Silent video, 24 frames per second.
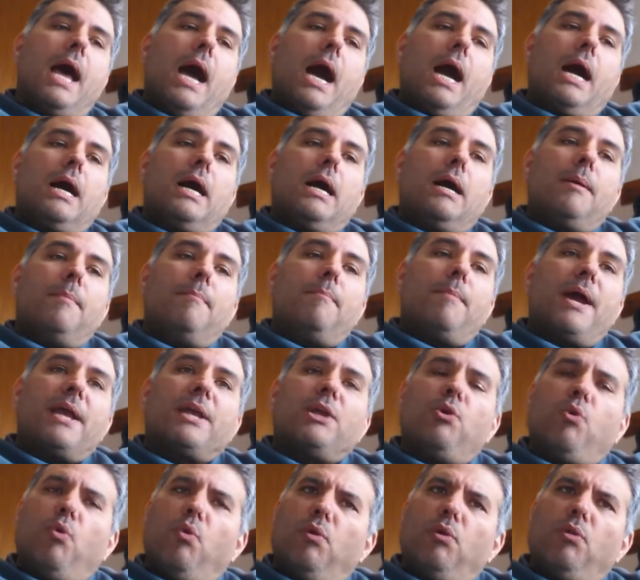My
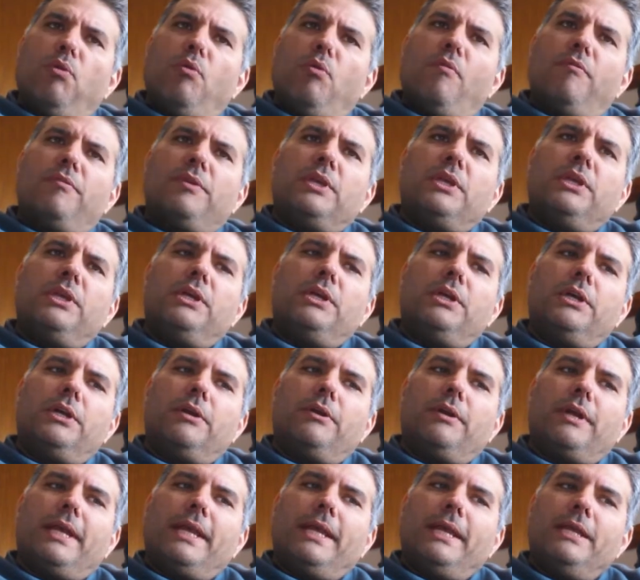goal over
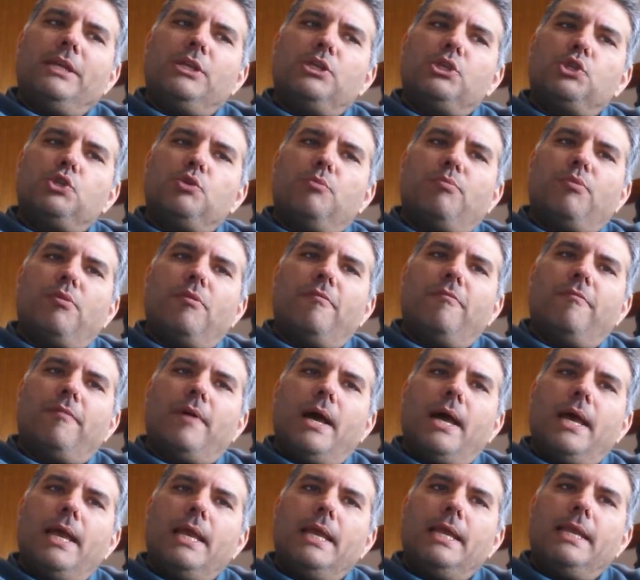here is to
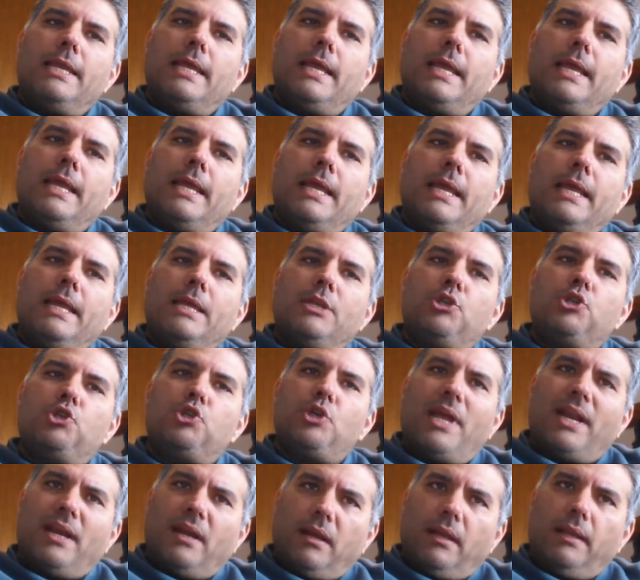provide a
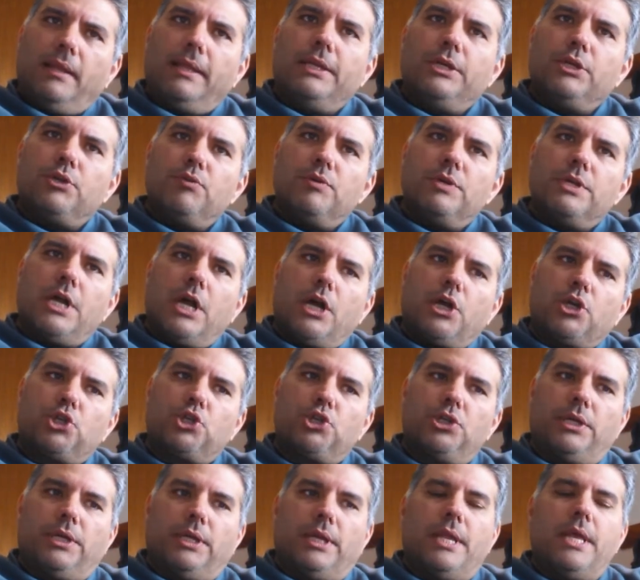gentle
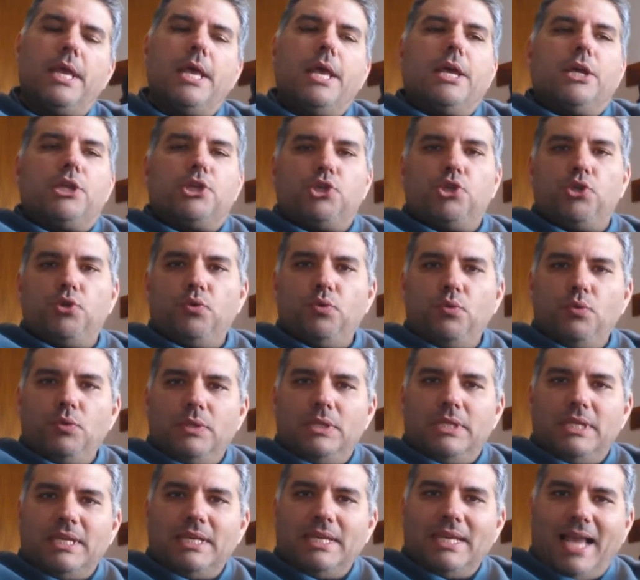introduction to
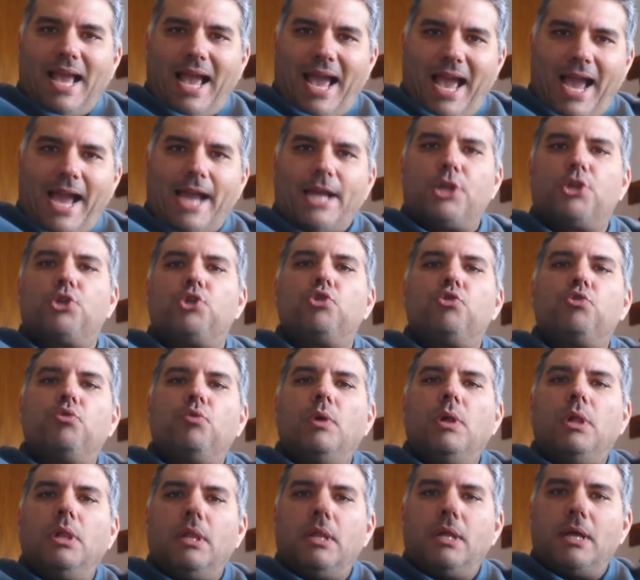the
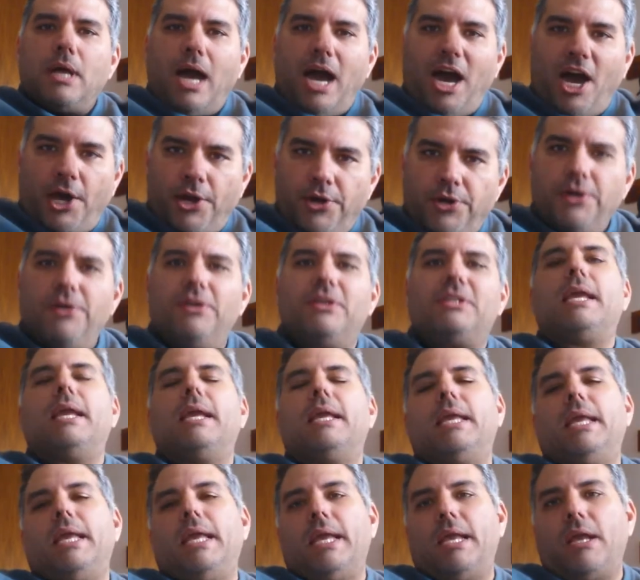actual
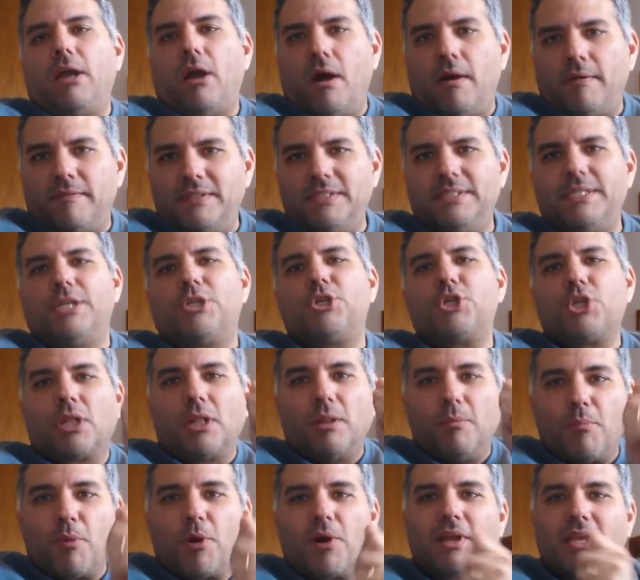undertaking of
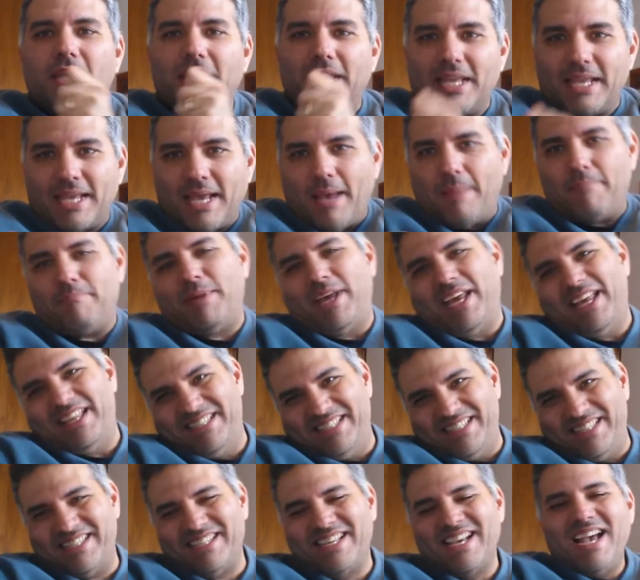digital marketing
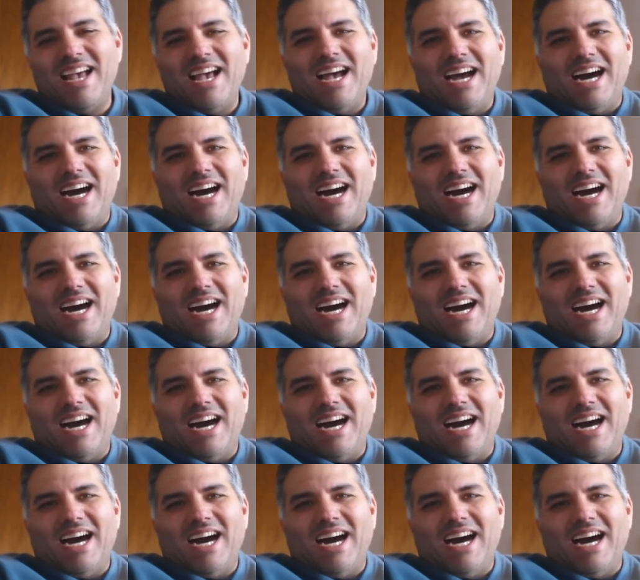campaigns